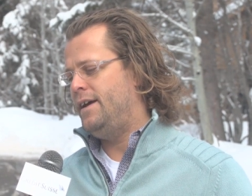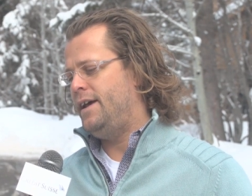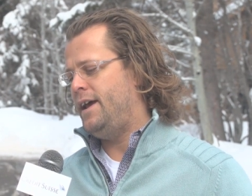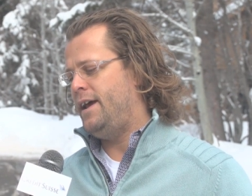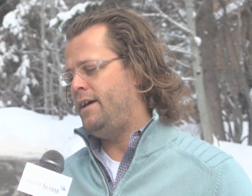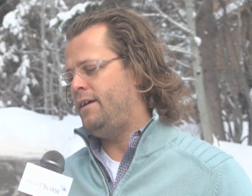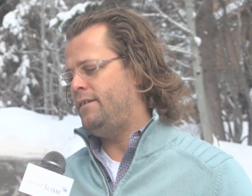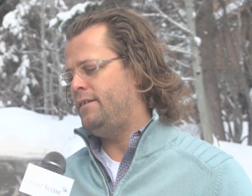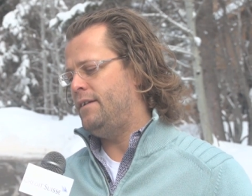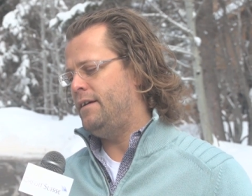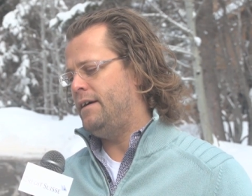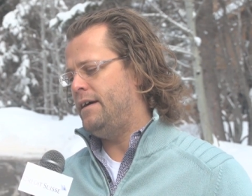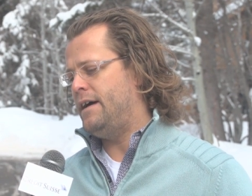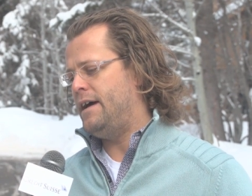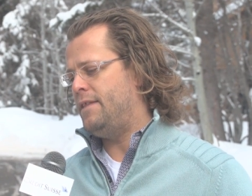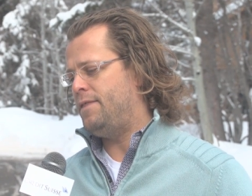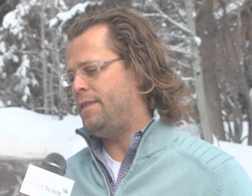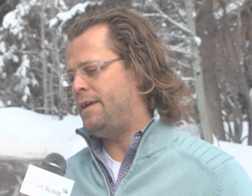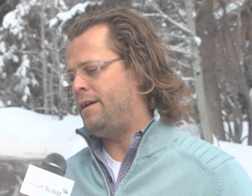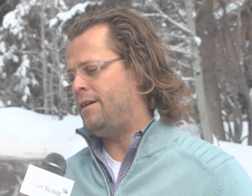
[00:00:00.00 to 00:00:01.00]
And
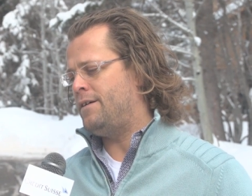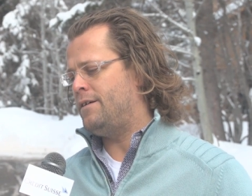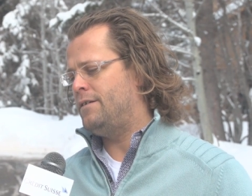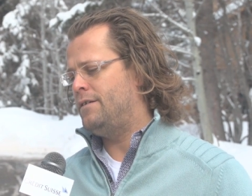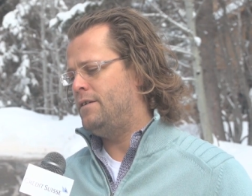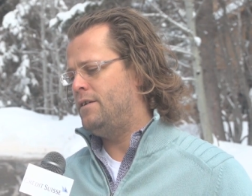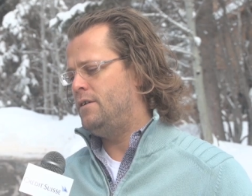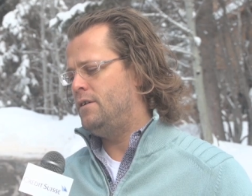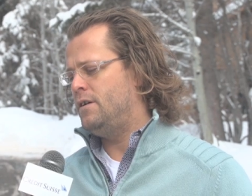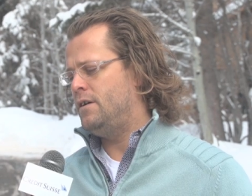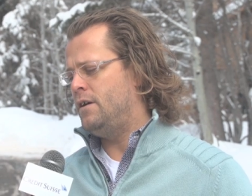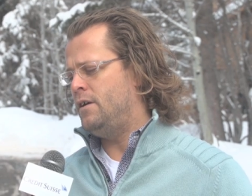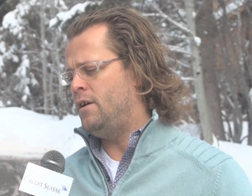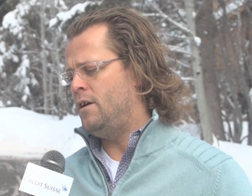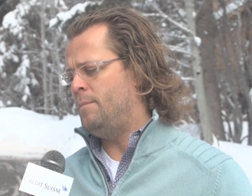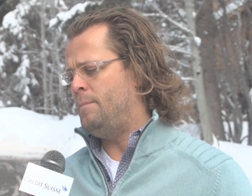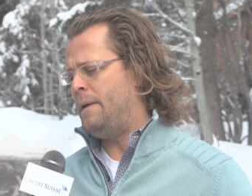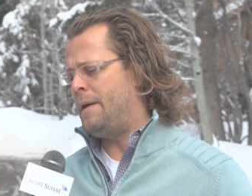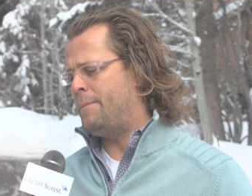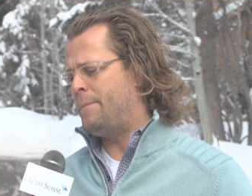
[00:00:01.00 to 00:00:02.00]
I think
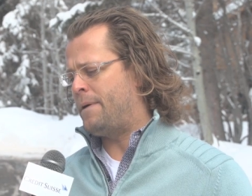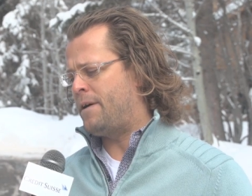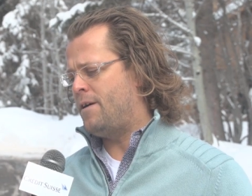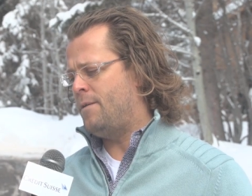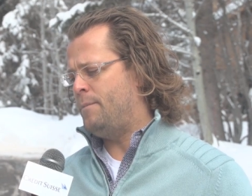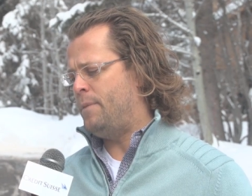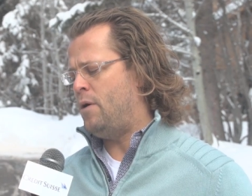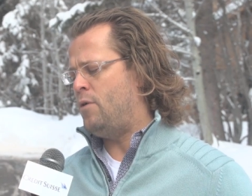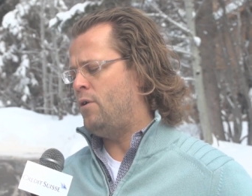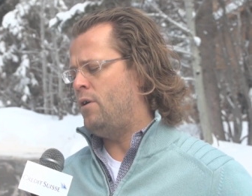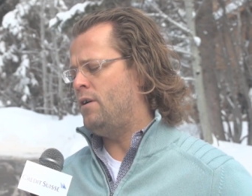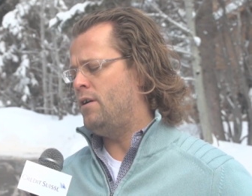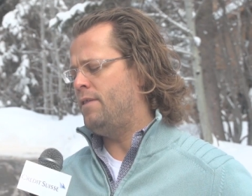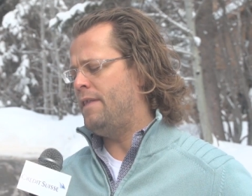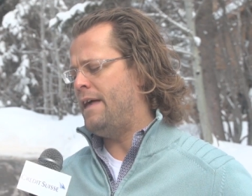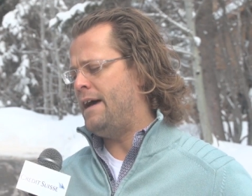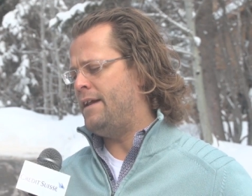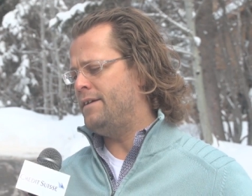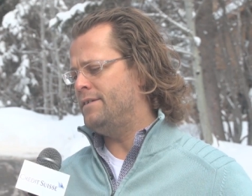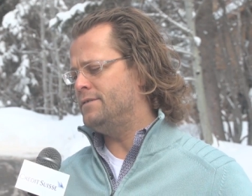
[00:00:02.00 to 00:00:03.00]
a big component
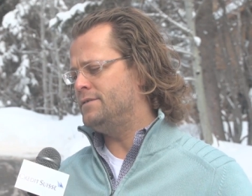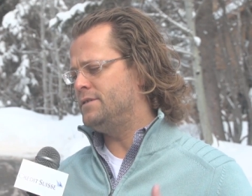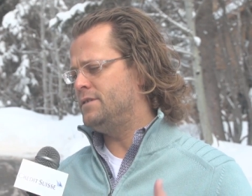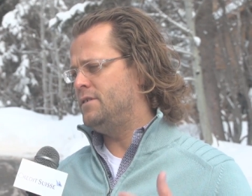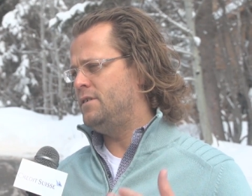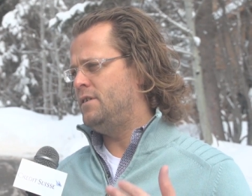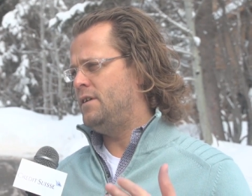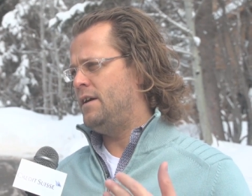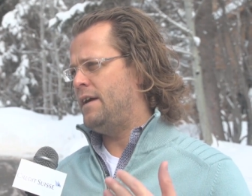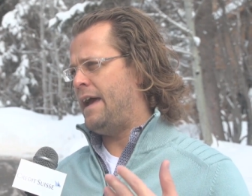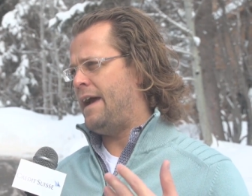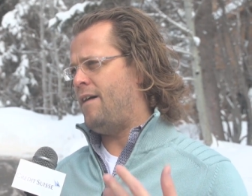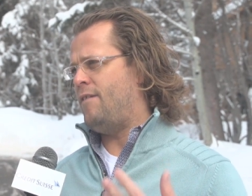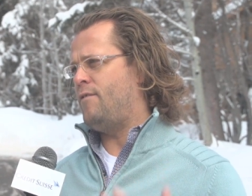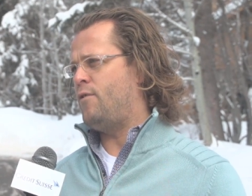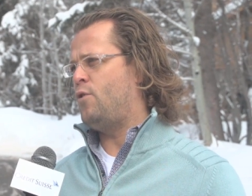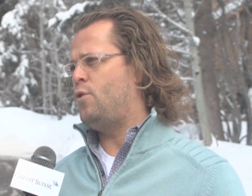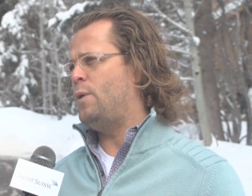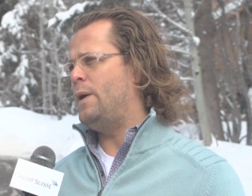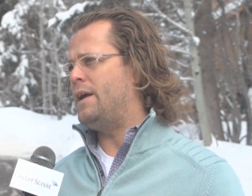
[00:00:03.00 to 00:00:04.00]
of that is
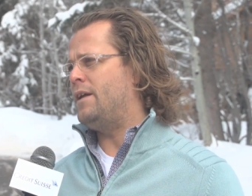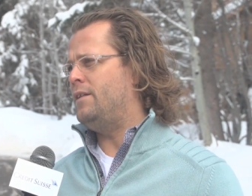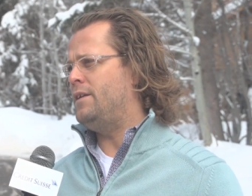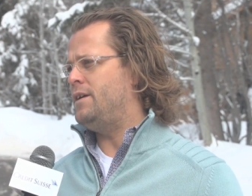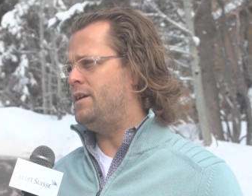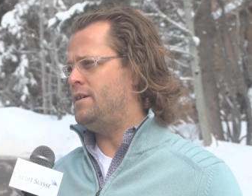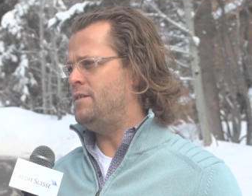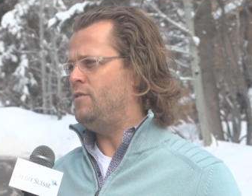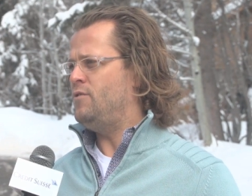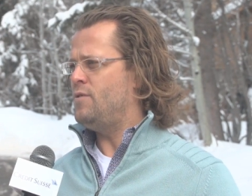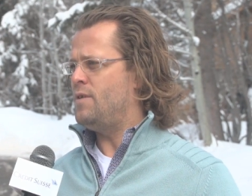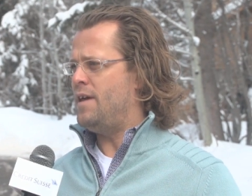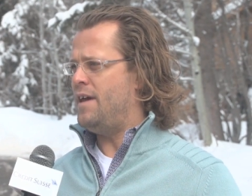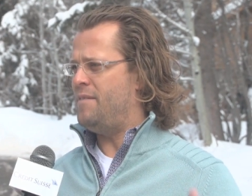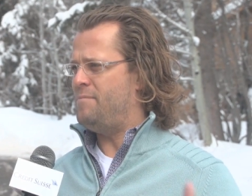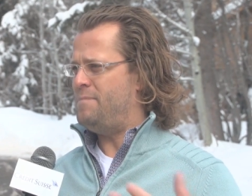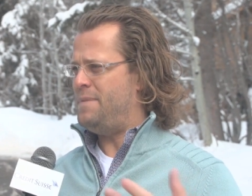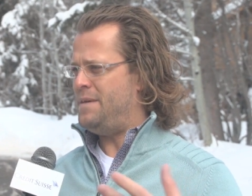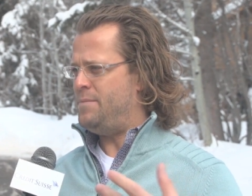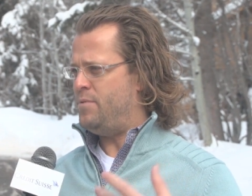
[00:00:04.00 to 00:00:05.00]
how quickly can you
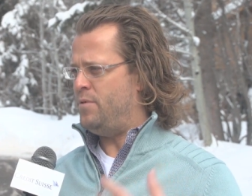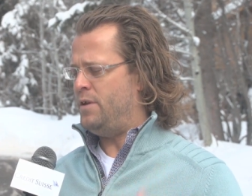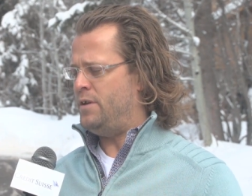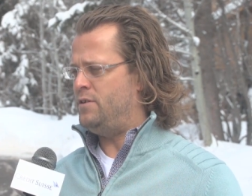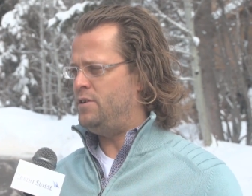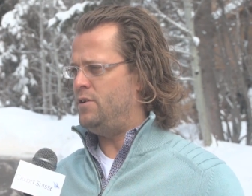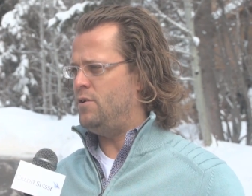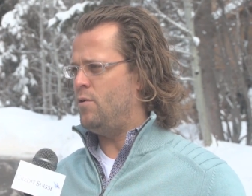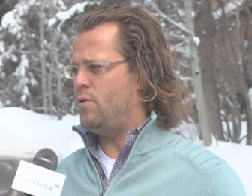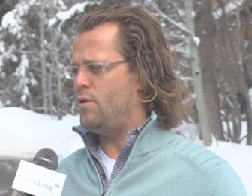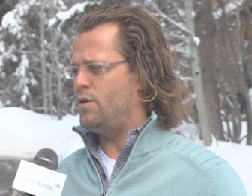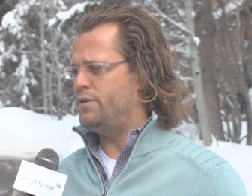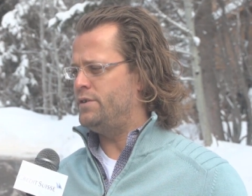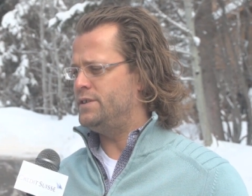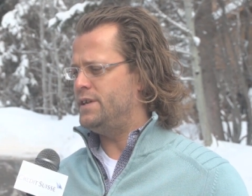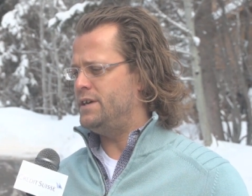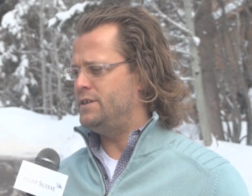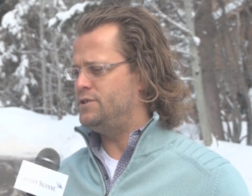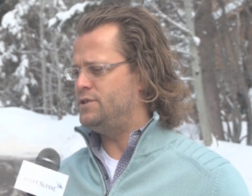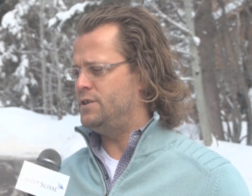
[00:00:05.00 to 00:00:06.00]
get people into your
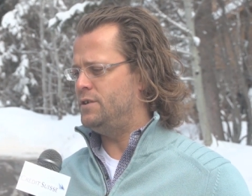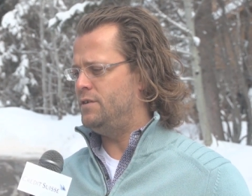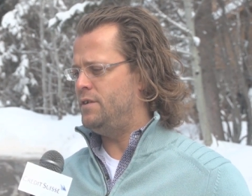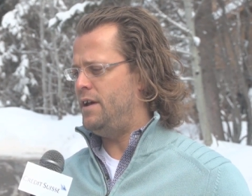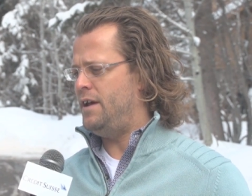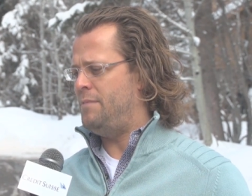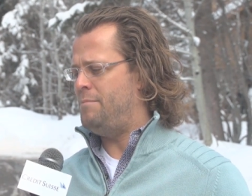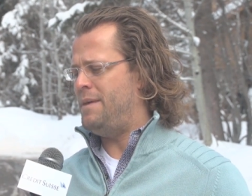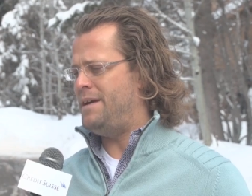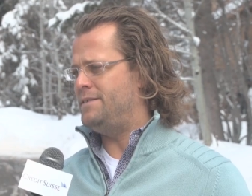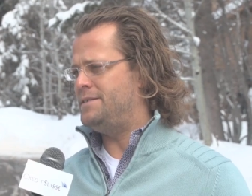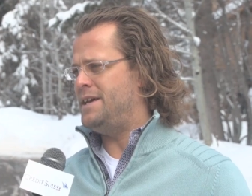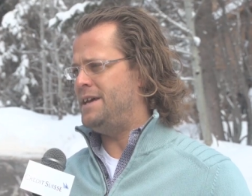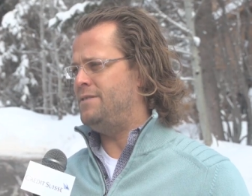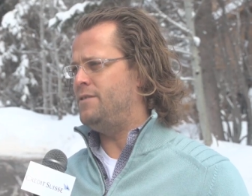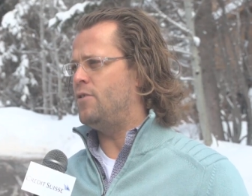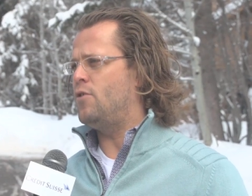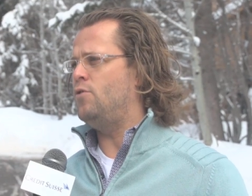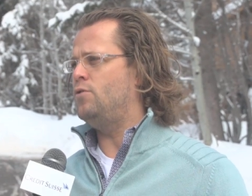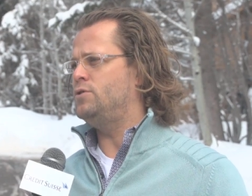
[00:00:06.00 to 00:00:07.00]
organization and
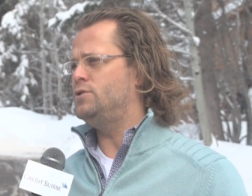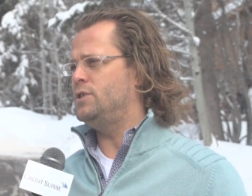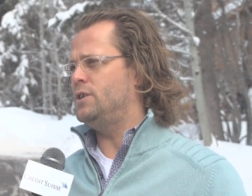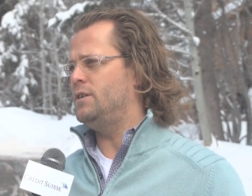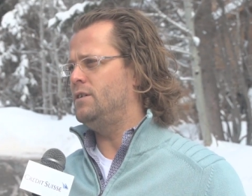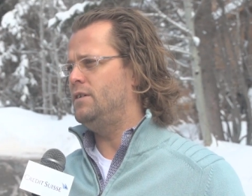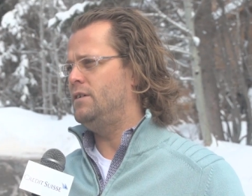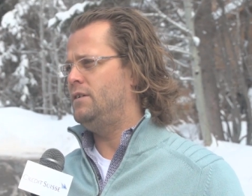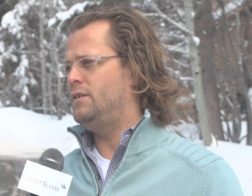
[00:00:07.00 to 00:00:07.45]
maintain the culture.